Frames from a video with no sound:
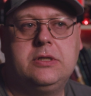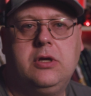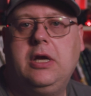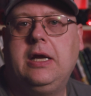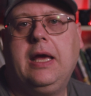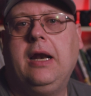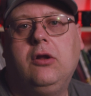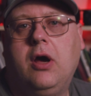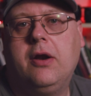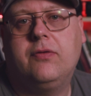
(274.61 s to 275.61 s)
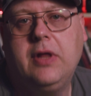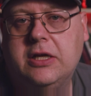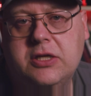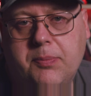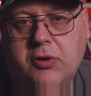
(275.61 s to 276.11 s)
so you didn't get a lot of
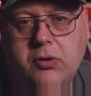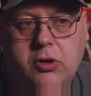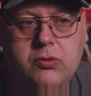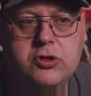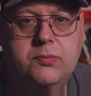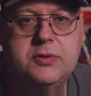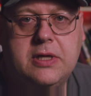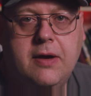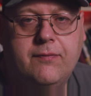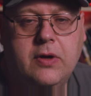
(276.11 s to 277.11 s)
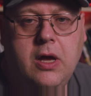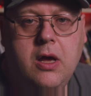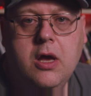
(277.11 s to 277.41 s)
like typical YouTube stuff.